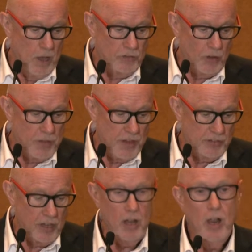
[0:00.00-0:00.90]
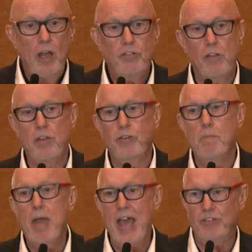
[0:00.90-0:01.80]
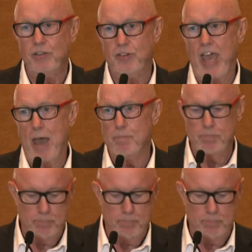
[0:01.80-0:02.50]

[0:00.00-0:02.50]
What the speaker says: So there's a massive gap